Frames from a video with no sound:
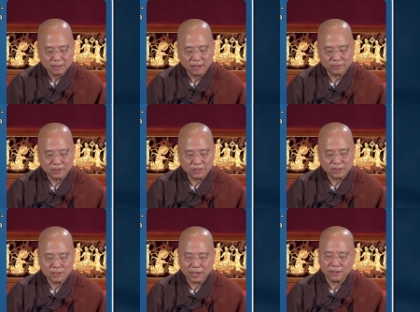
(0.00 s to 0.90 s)
Now,
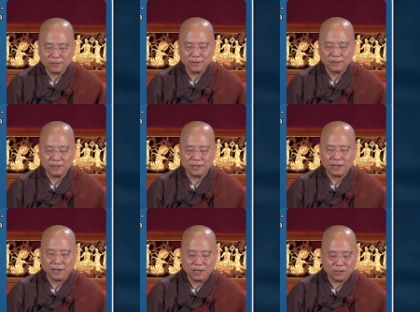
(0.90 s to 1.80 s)
the
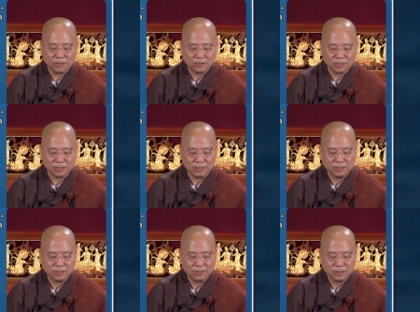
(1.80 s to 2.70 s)
alive
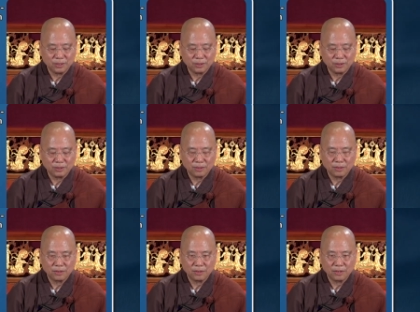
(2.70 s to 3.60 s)
consciousness
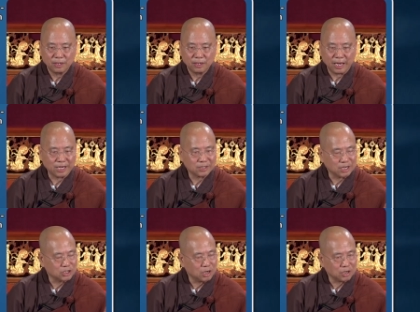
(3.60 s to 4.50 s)

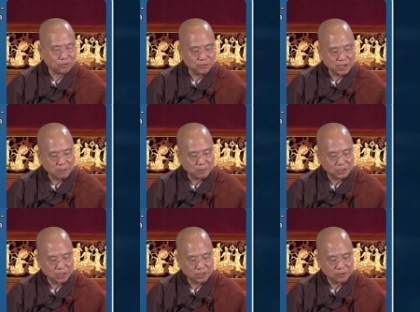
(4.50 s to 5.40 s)
does not create
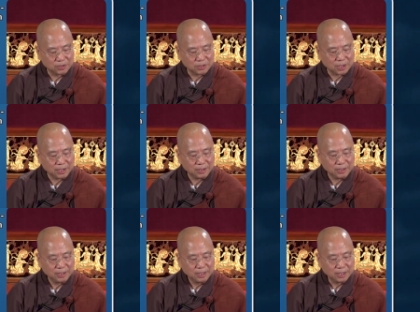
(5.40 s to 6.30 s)
particular desire,
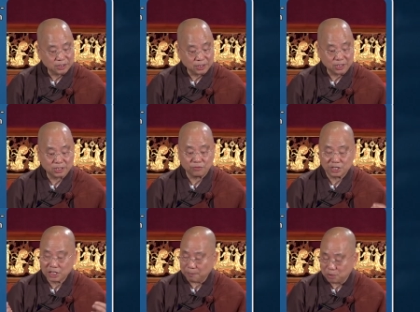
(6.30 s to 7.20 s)
as it is a
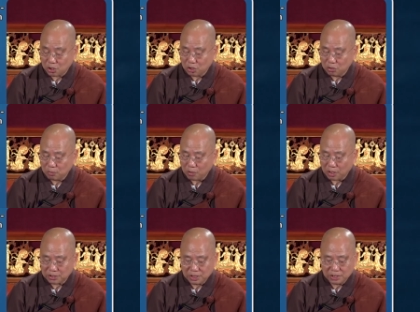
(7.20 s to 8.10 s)
receptacle to
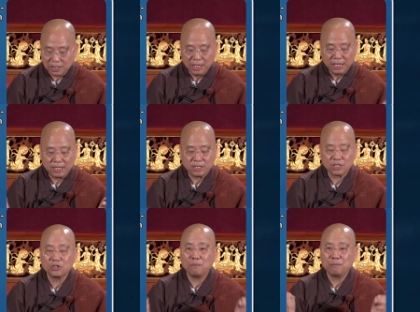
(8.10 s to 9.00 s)
all seeds. It
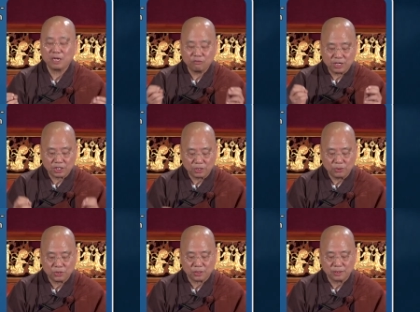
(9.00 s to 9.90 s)
does not make
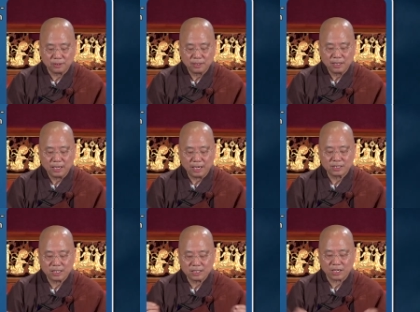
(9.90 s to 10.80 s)
resolution,
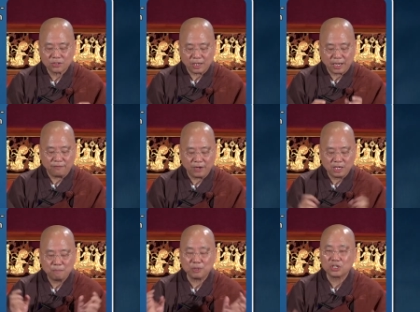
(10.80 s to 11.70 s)
as it does not have
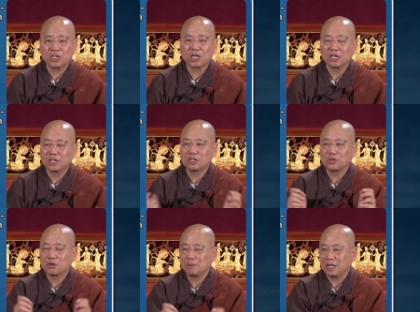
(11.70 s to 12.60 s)
any particular
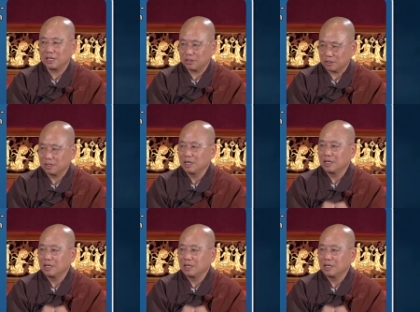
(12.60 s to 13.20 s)
determination.